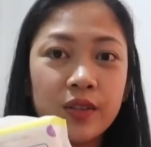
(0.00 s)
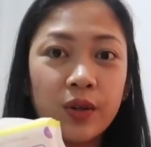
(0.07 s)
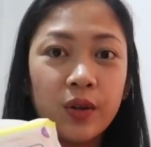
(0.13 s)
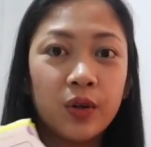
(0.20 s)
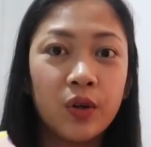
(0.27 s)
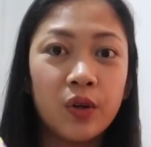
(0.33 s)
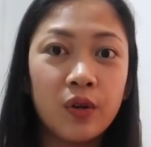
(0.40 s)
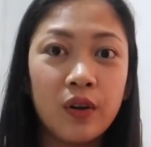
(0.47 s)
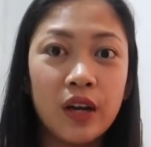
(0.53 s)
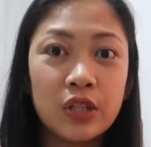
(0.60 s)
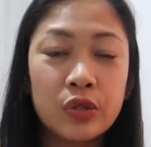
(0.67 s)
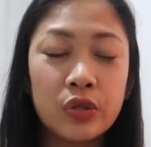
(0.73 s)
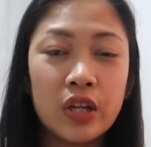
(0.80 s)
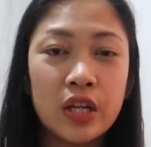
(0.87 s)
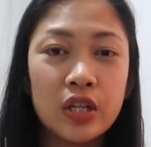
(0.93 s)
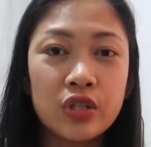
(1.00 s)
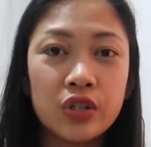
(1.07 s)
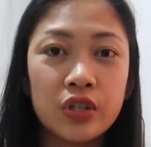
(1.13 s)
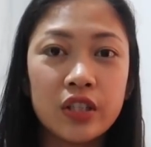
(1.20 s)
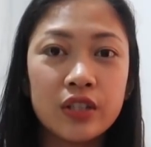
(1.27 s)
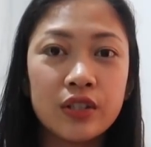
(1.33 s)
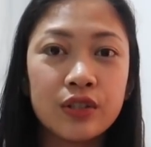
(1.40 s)
So
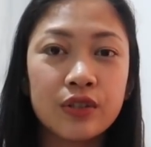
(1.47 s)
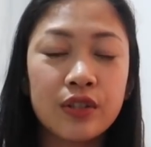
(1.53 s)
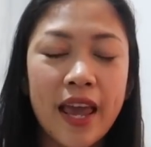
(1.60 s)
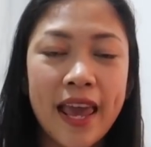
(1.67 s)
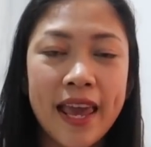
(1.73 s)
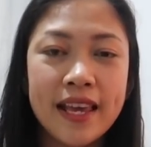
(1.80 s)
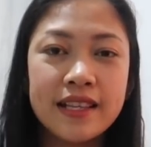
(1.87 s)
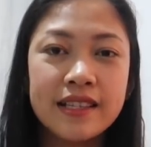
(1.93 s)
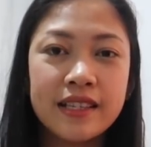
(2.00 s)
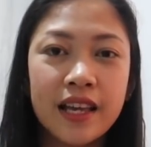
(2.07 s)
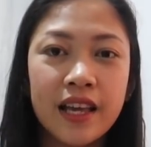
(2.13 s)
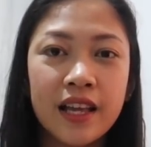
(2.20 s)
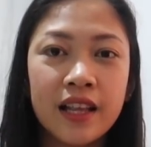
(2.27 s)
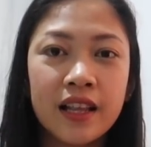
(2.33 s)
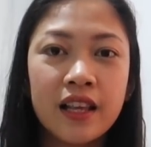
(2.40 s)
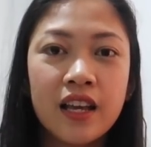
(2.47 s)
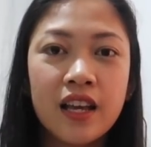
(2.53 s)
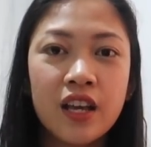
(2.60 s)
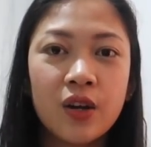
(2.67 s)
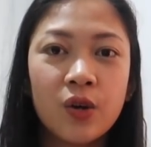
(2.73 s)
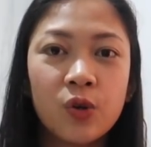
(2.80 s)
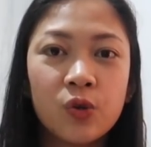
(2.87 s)
congratulations, Hazel,
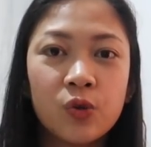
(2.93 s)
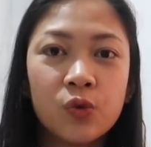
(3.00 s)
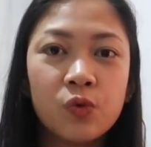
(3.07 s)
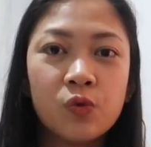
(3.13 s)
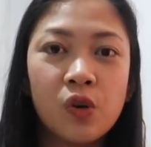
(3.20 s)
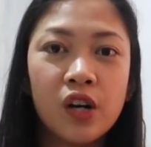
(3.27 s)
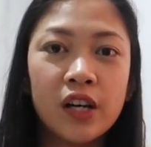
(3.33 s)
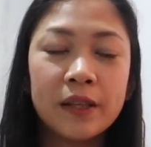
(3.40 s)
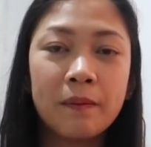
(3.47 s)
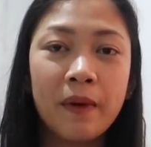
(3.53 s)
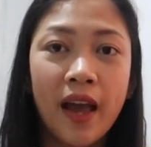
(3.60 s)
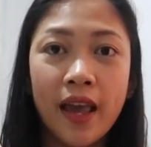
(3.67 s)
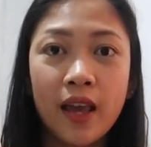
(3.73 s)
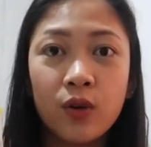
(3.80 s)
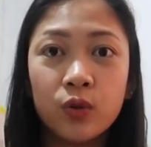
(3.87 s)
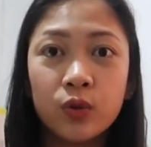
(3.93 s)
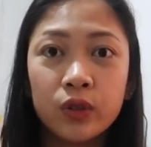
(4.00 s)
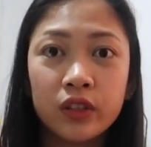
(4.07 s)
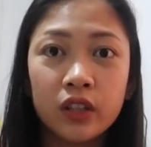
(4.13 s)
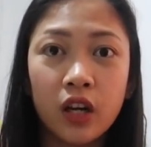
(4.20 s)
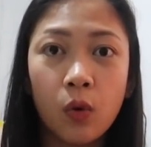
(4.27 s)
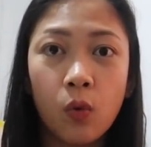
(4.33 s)
who won my
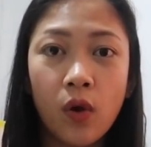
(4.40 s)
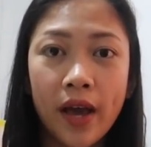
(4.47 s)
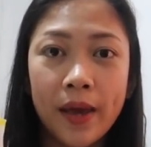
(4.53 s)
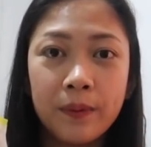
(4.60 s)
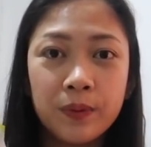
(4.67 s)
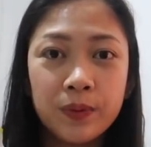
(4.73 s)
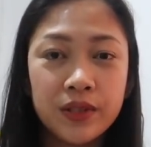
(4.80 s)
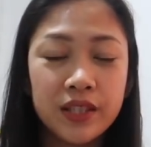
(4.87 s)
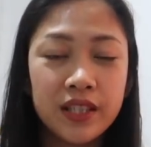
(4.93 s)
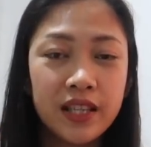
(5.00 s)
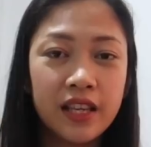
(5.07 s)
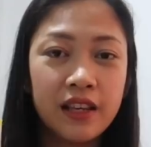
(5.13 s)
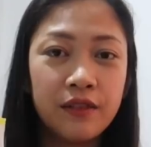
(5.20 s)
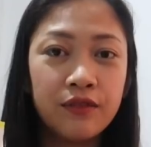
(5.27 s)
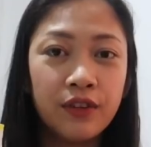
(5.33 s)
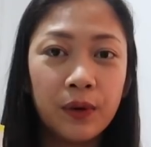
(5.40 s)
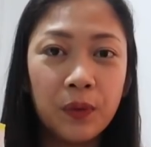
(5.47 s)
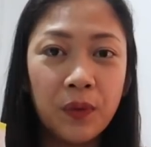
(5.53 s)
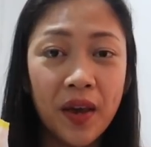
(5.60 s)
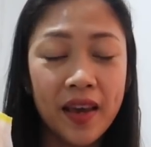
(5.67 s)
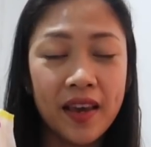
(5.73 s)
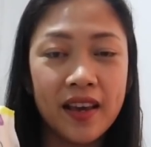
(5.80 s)
Ultra Wipes
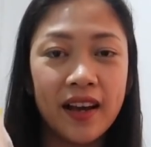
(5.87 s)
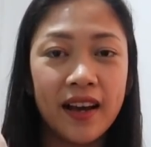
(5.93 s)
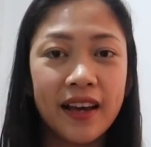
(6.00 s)
giveaway.